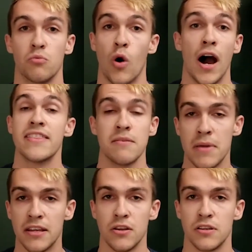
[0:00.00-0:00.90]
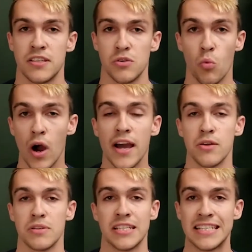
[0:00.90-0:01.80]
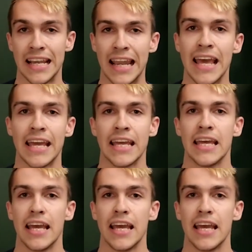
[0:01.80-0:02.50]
why they made no decision, why there was a delay